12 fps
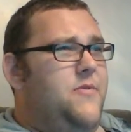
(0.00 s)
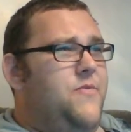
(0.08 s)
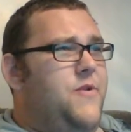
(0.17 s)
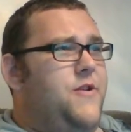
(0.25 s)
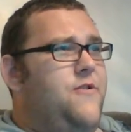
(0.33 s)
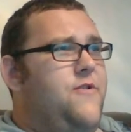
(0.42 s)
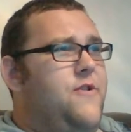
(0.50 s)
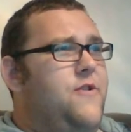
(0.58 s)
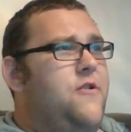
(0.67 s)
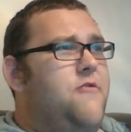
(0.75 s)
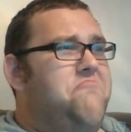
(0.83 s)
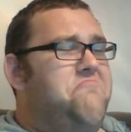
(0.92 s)
which
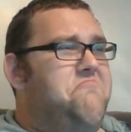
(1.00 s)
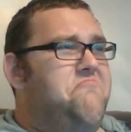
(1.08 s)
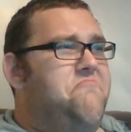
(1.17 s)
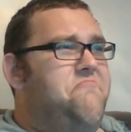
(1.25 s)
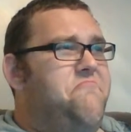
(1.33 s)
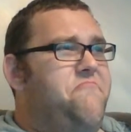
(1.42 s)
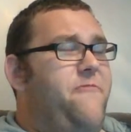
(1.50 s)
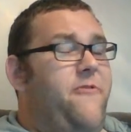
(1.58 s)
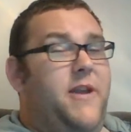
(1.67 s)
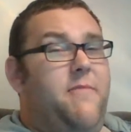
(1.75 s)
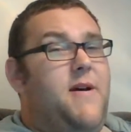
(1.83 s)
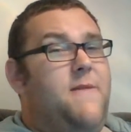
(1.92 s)
took
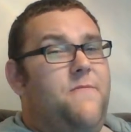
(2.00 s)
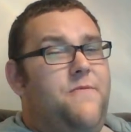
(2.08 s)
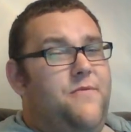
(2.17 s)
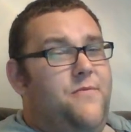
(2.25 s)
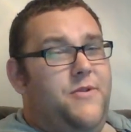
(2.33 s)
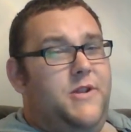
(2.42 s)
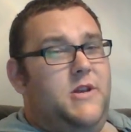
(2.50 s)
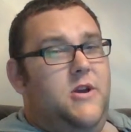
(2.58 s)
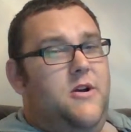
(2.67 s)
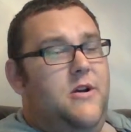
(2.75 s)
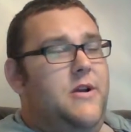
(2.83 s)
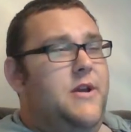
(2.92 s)
3 months. Wasn't
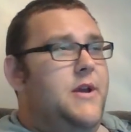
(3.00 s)
long.